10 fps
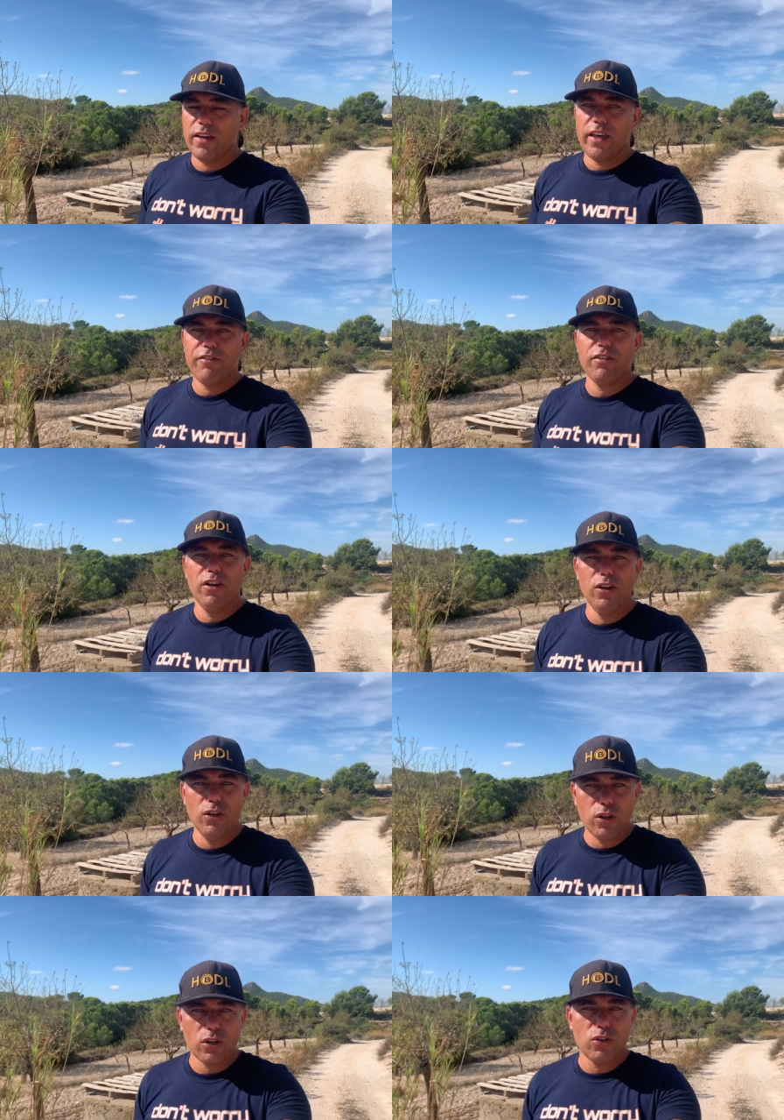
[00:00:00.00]
if you
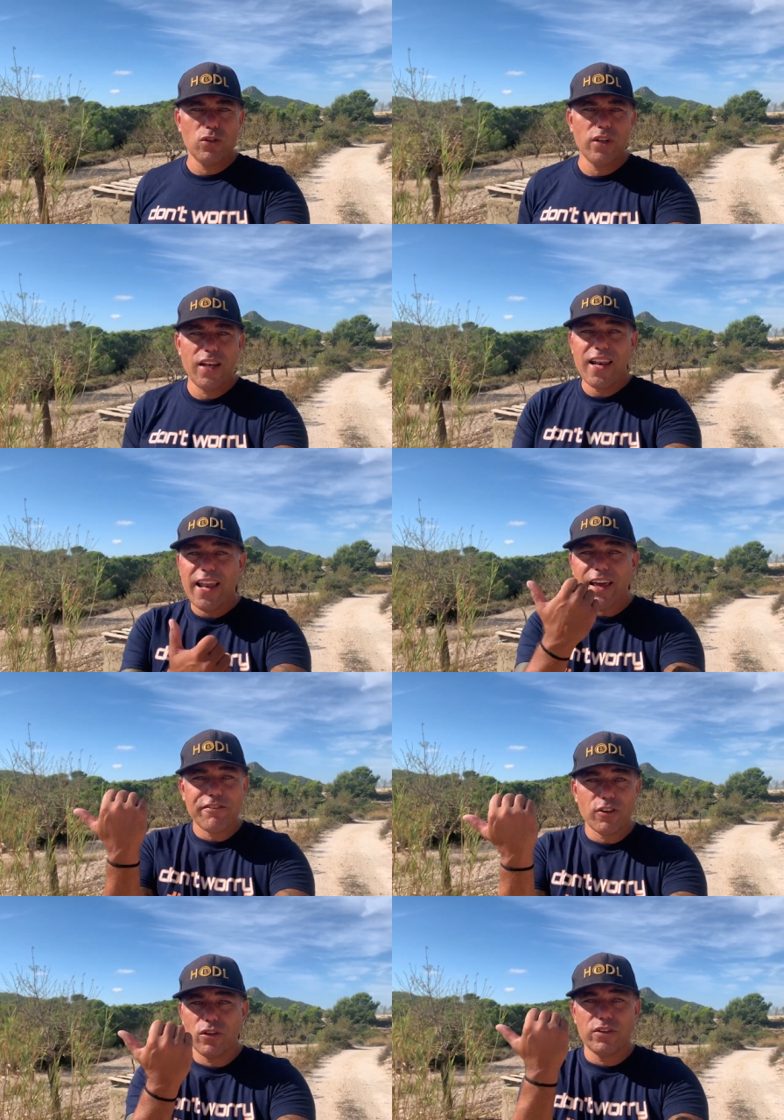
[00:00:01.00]
look to the
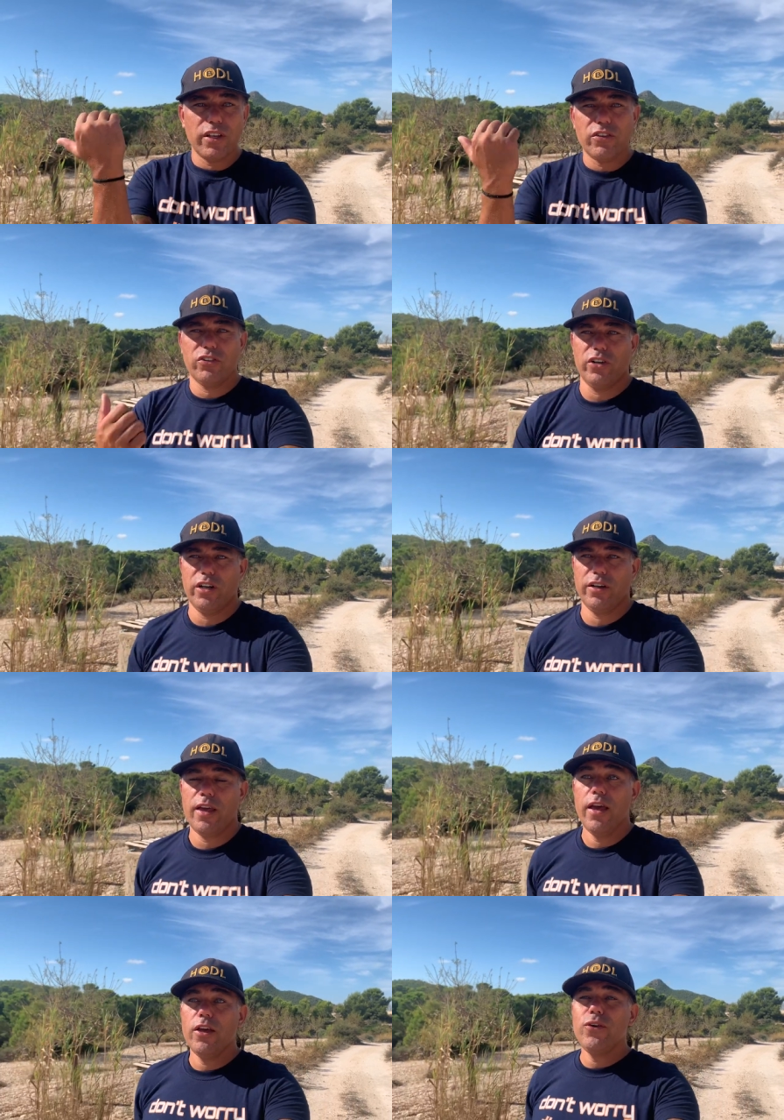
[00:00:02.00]
left on this chart,
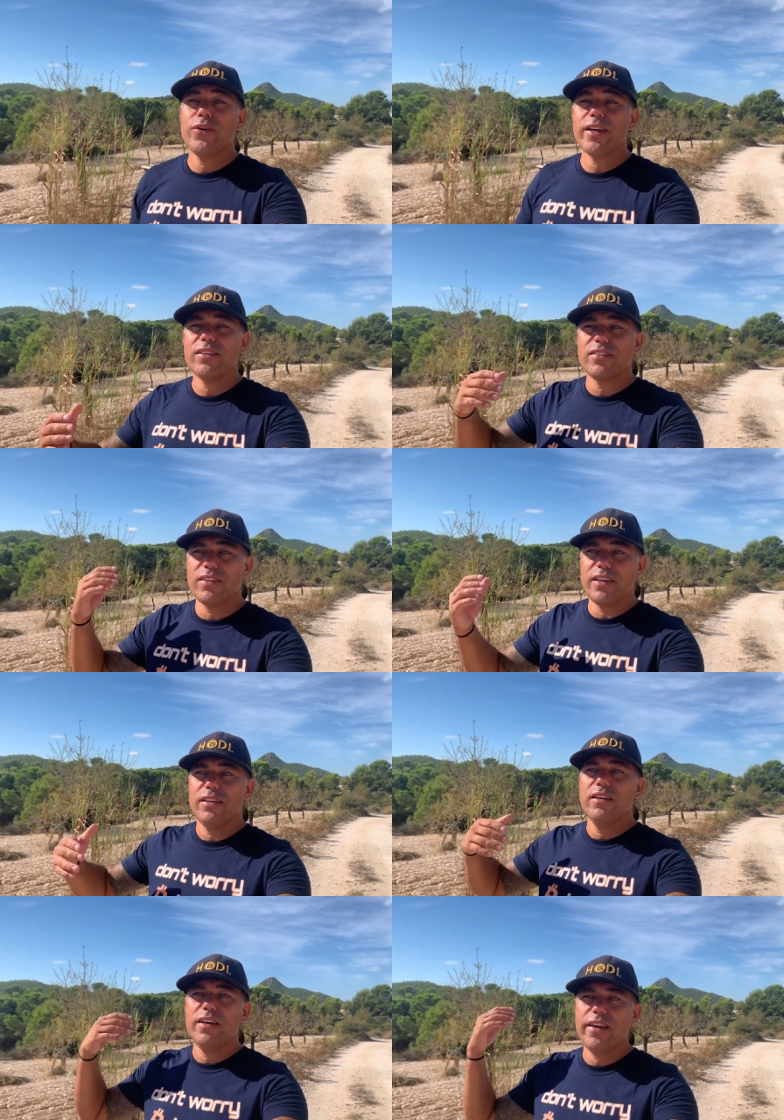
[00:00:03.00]
you can see
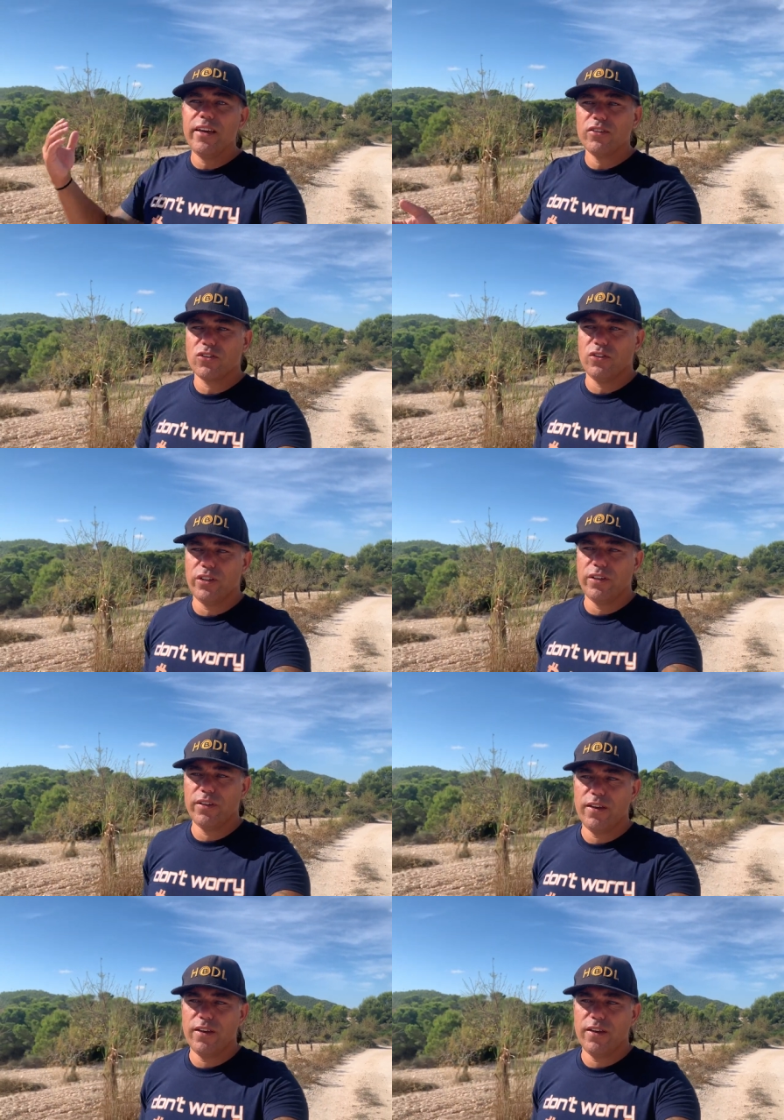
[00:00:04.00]
the history.